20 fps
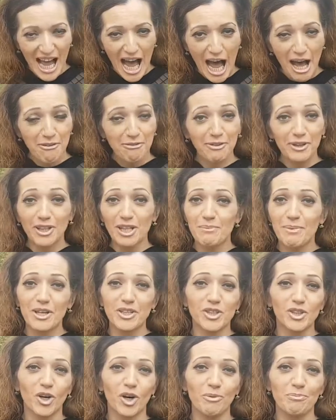I feel that my
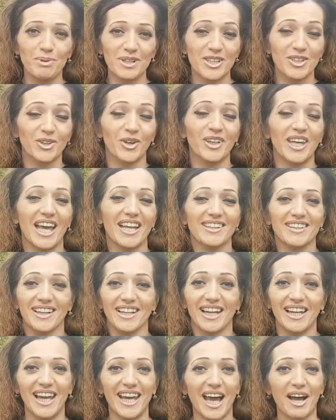job is not yet done
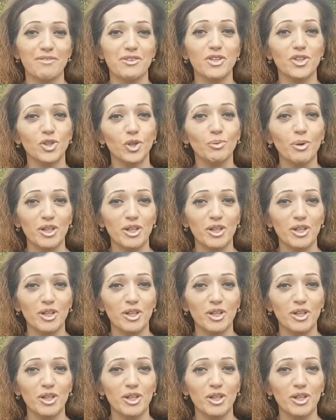and I have so